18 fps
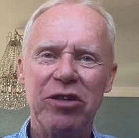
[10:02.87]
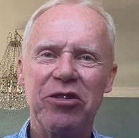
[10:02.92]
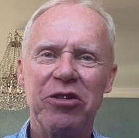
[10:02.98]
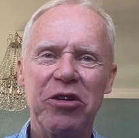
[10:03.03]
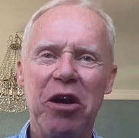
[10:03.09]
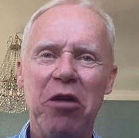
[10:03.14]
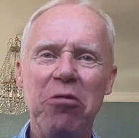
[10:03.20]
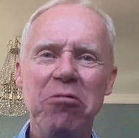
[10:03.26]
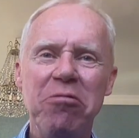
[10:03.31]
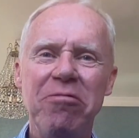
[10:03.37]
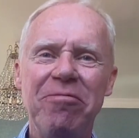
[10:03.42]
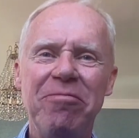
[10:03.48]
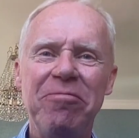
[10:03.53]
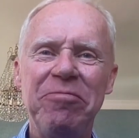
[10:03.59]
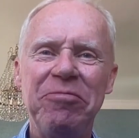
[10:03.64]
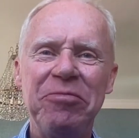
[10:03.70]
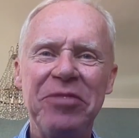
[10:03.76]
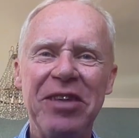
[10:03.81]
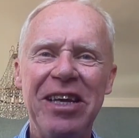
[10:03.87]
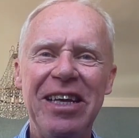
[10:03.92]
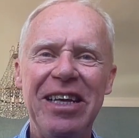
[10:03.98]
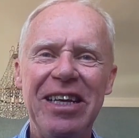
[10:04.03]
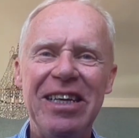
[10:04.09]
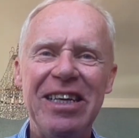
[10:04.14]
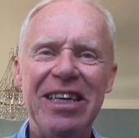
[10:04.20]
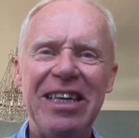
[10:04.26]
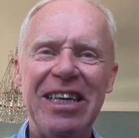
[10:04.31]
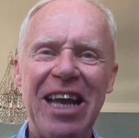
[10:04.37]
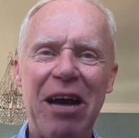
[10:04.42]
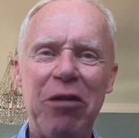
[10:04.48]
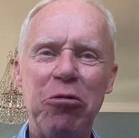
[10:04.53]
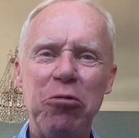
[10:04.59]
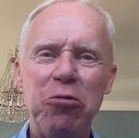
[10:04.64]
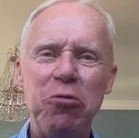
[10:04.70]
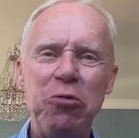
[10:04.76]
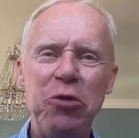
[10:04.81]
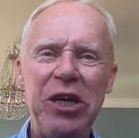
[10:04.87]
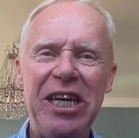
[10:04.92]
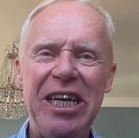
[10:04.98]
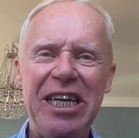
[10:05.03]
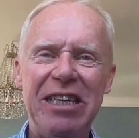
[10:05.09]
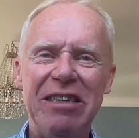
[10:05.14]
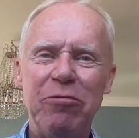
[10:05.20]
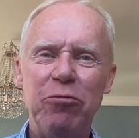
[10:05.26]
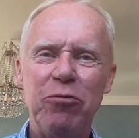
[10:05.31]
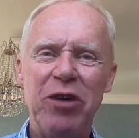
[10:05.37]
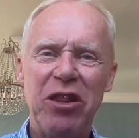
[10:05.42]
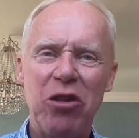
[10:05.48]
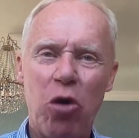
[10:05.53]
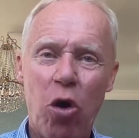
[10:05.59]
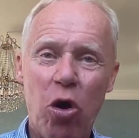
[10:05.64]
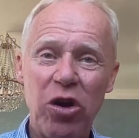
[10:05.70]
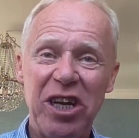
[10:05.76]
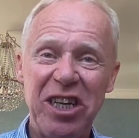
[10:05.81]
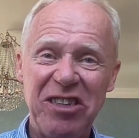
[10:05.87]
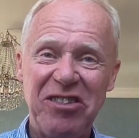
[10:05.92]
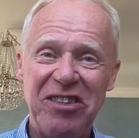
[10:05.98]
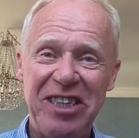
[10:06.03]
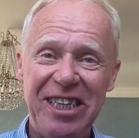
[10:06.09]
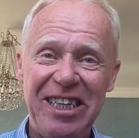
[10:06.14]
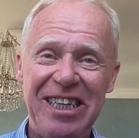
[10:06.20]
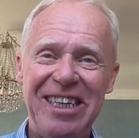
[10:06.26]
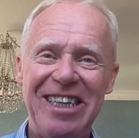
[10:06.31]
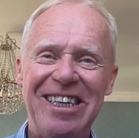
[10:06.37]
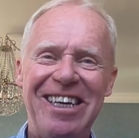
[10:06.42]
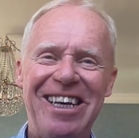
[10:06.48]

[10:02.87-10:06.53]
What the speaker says: to go. Now we need, with honesty,